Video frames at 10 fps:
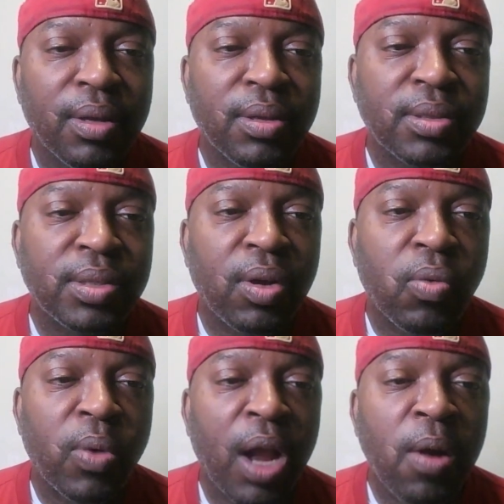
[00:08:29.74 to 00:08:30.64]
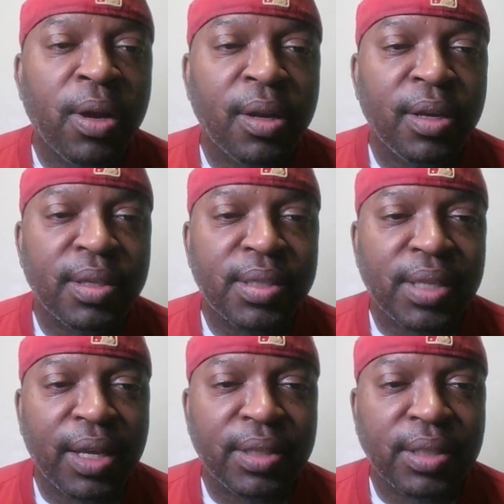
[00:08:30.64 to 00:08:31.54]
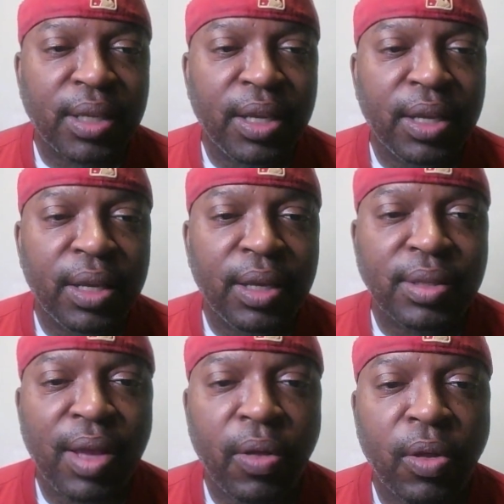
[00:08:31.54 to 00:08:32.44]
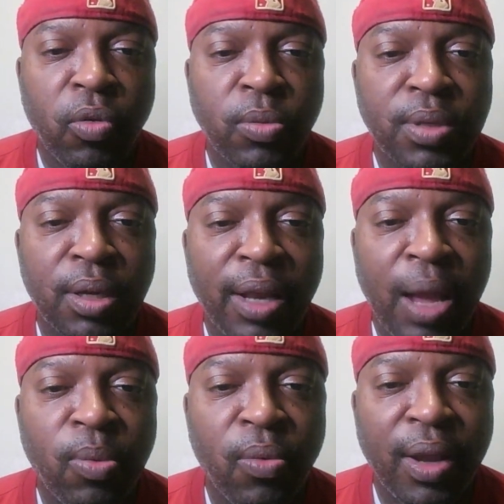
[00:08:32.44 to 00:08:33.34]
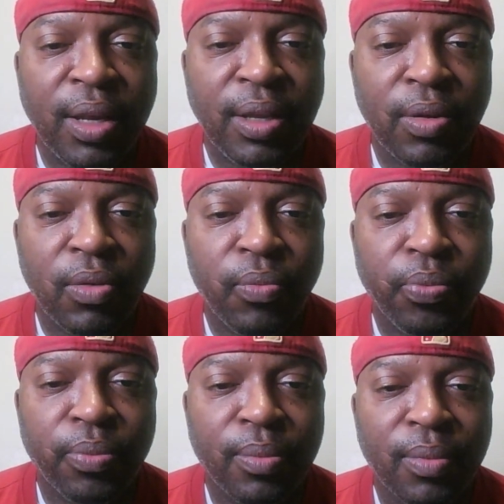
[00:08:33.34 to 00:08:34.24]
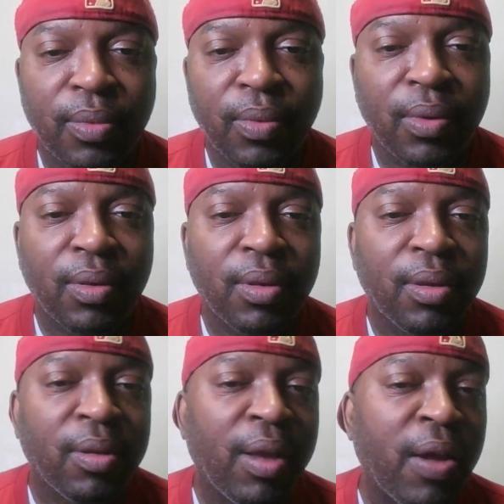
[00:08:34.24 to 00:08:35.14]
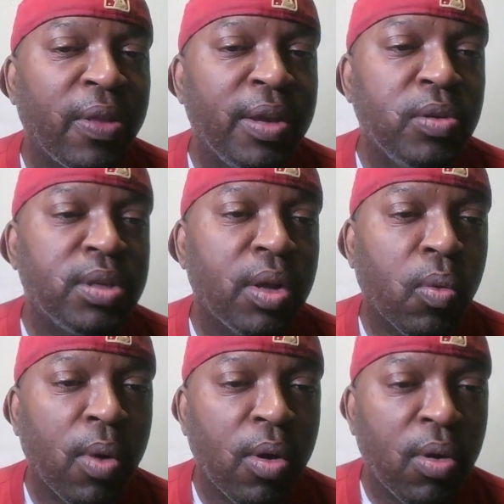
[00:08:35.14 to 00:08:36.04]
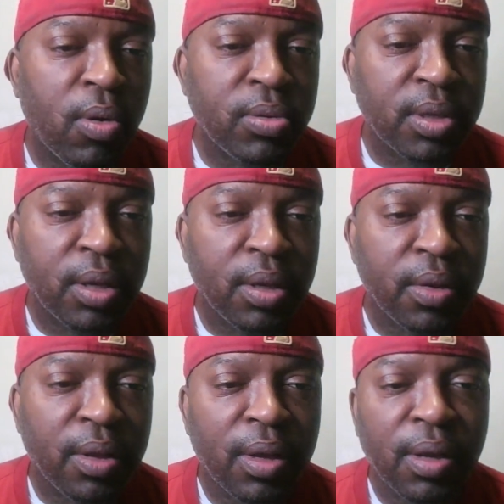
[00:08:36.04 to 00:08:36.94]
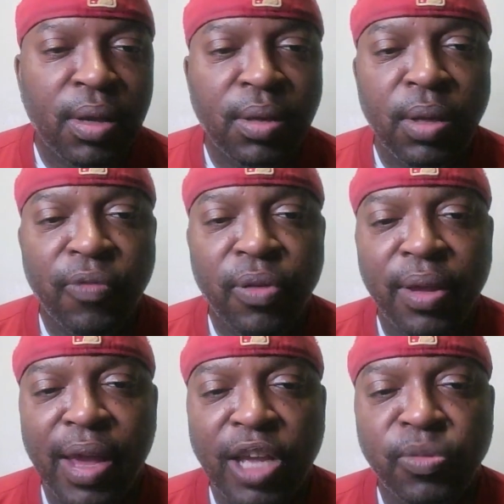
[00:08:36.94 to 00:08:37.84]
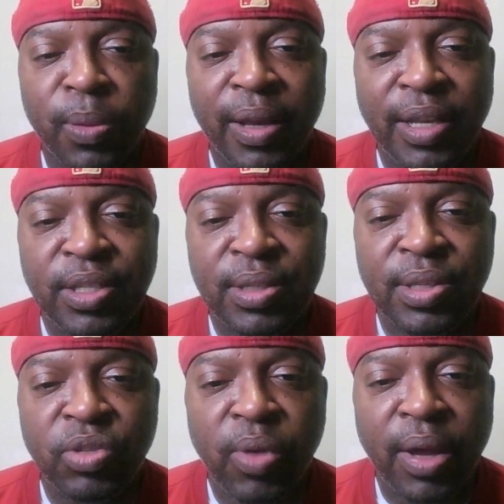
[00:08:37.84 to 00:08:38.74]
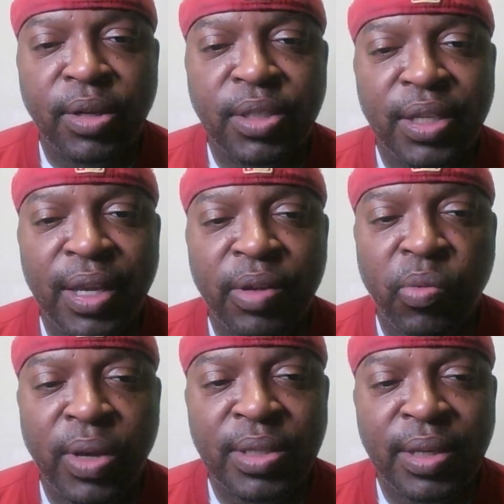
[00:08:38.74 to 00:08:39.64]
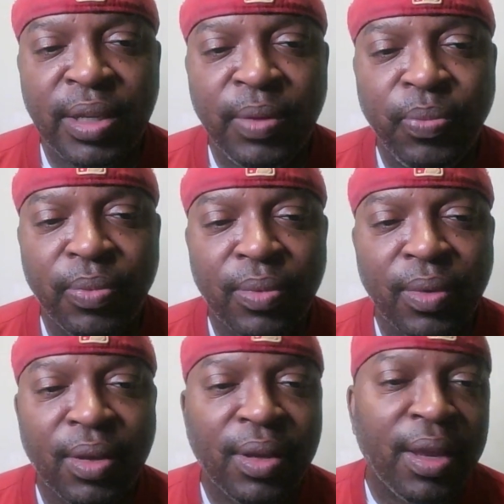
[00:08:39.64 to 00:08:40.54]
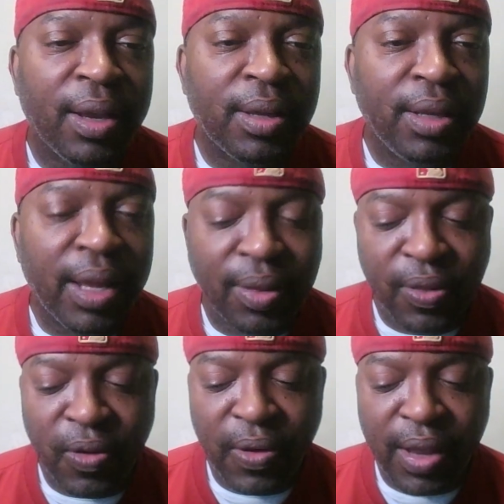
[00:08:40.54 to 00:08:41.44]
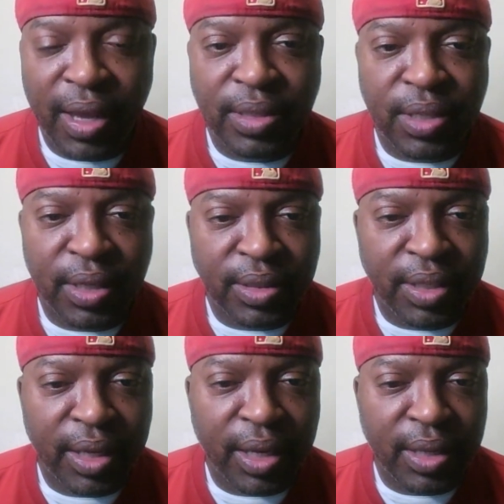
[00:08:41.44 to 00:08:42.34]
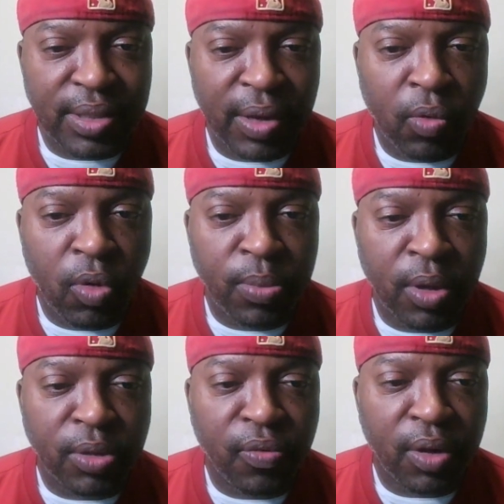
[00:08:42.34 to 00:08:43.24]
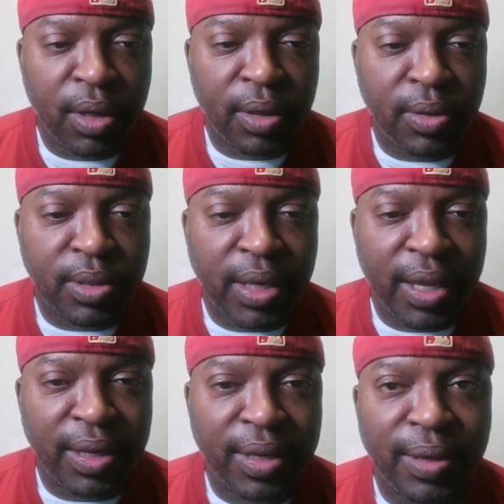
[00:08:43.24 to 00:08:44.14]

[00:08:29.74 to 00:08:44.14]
So what I'm going to assess is how the groups collaborated, how they used their roles, look for their explanations and strategy and reasoning, and collect their exit tickets and group notes for understanding.